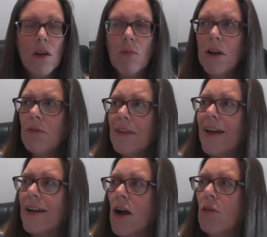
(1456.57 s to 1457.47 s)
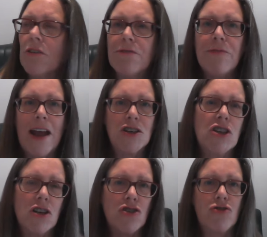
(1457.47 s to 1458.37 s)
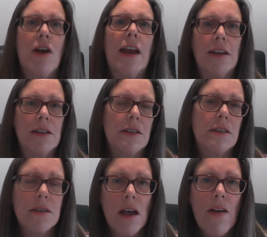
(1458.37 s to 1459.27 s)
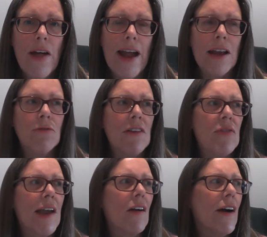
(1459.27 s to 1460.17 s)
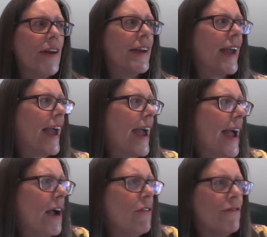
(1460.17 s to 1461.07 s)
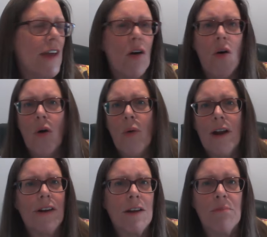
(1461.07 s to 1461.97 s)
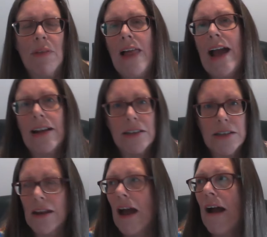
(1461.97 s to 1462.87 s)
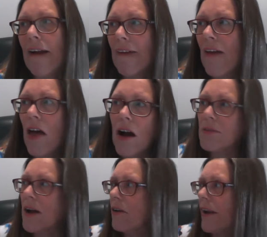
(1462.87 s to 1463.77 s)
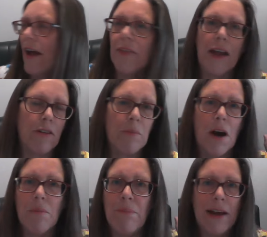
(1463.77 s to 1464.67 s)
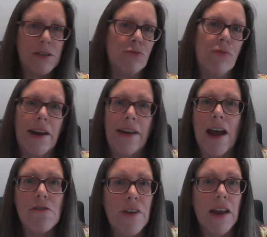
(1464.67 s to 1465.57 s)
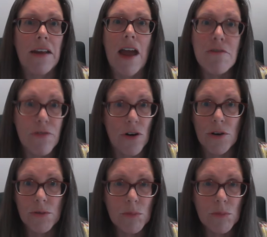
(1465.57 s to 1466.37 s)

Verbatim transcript: When we let go of fashion trends and we think, I don't care if they're all wearing black today, I'm going out there in my best red outfit ever.